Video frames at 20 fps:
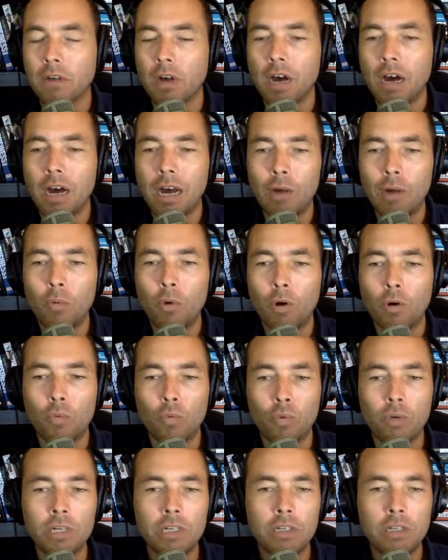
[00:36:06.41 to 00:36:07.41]
I will
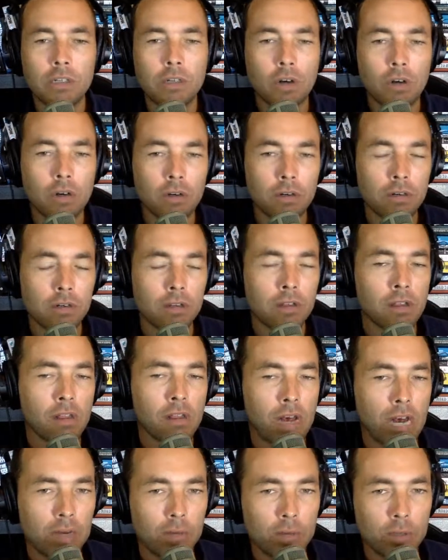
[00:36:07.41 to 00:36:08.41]
restart the
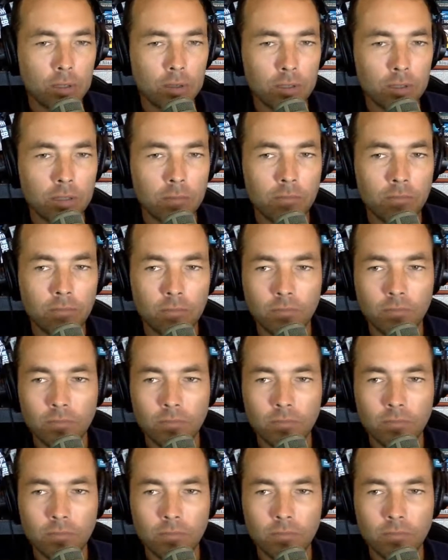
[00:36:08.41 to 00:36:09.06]
live stream.